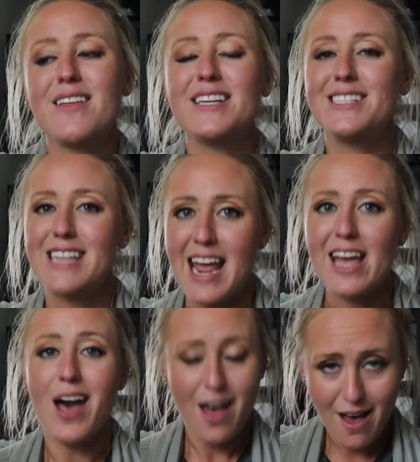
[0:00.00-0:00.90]
on the
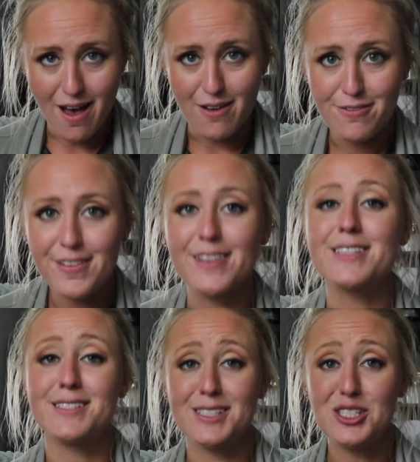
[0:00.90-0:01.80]
day of, and
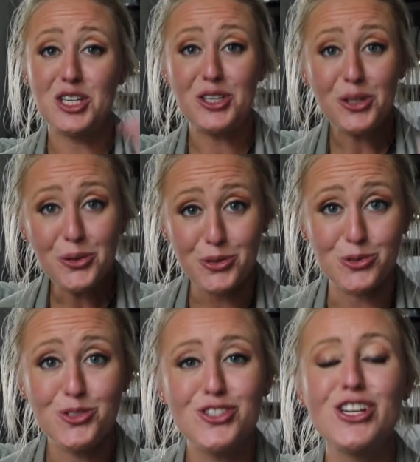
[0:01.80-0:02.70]
this is
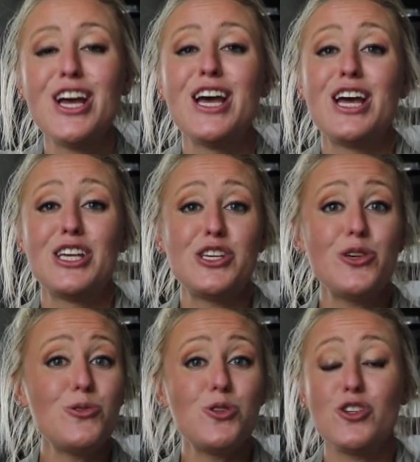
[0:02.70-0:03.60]
huge,
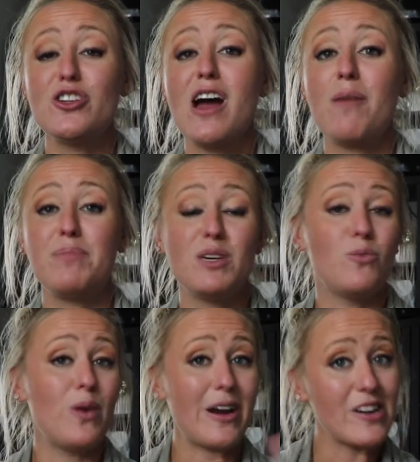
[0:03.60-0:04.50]
you should not be
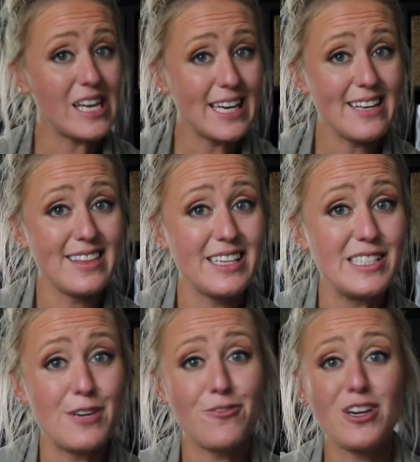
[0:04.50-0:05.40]
wearing anything
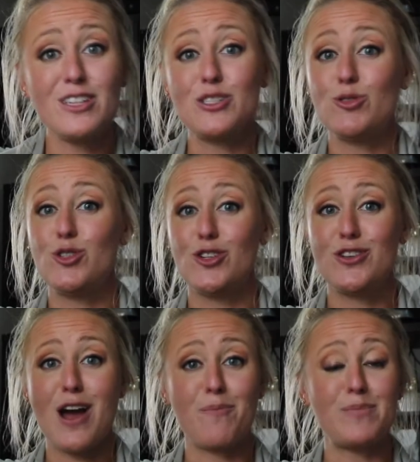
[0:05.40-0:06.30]
different. You should
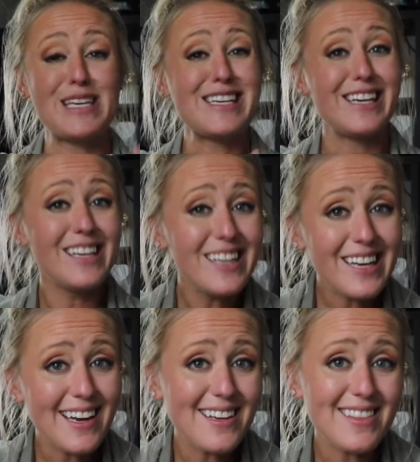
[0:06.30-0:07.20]
not be
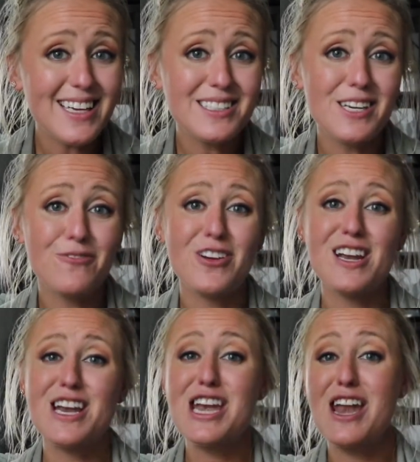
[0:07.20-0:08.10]
eating anything
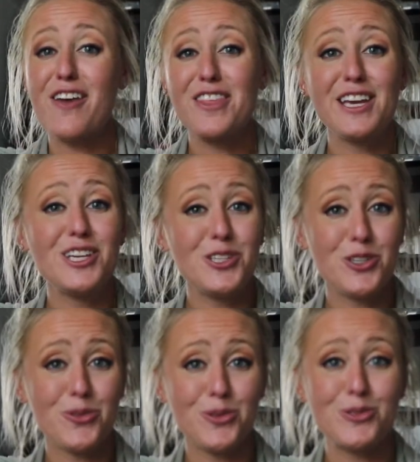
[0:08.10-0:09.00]
different. Nothing in
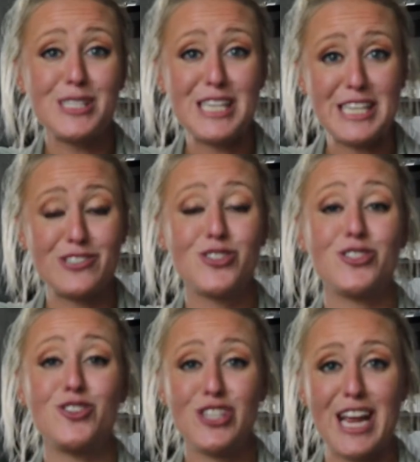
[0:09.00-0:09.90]
your routine
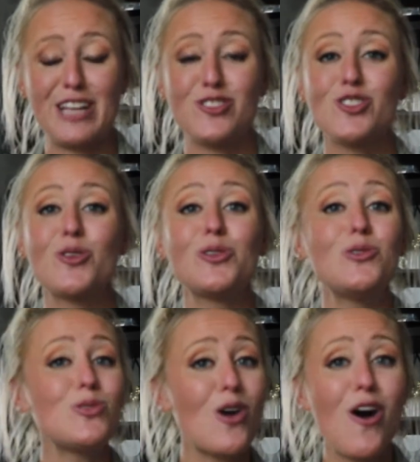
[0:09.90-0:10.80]
should change. So
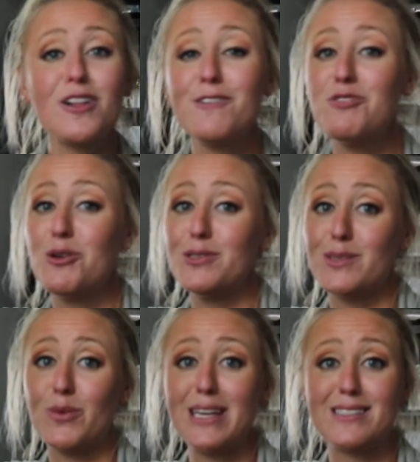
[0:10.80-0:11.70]
use all of
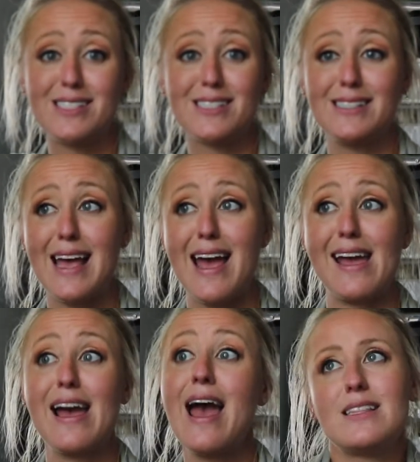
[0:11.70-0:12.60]
those weeks to
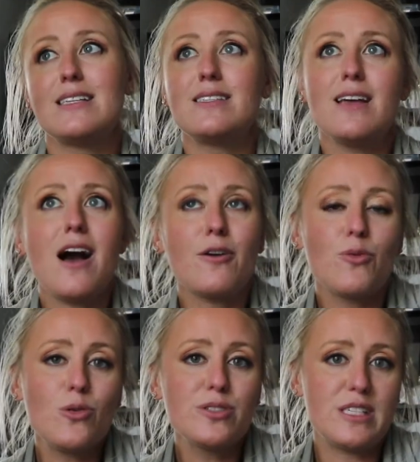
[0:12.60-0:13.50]
say, this sock
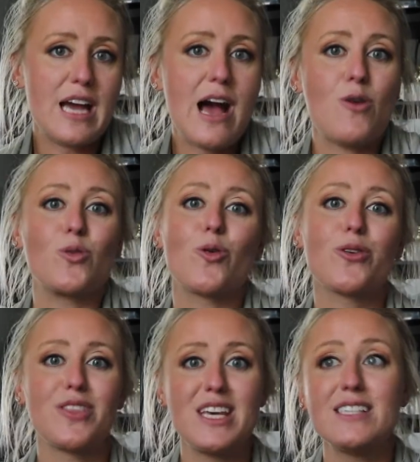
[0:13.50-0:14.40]
rolls down or
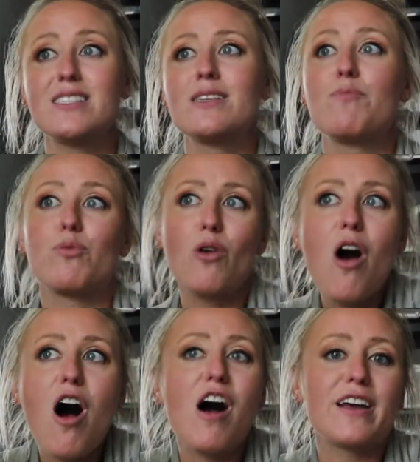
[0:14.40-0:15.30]
this
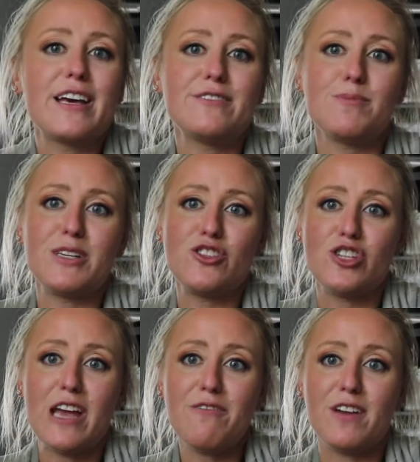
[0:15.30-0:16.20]
bra gives me
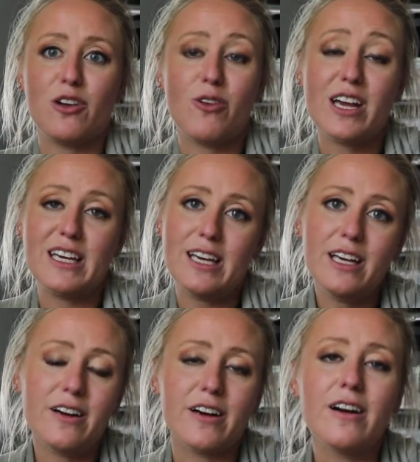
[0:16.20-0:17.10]
chafing right
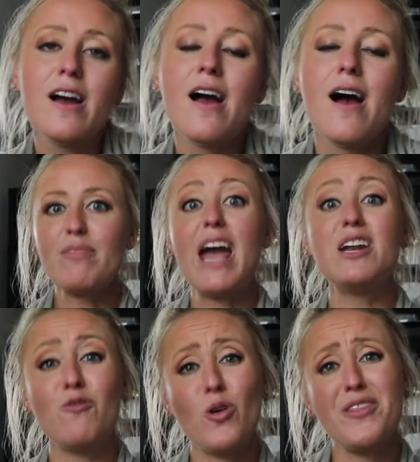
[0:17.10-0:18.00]
here, and
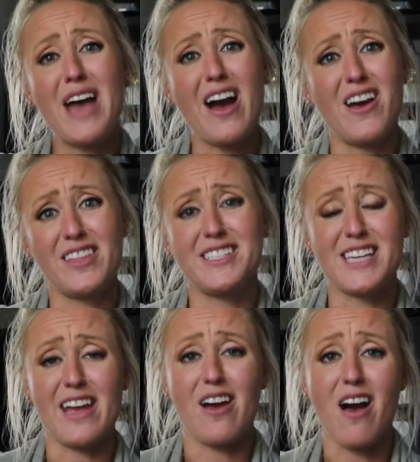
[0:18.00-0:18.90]
avoid that on the day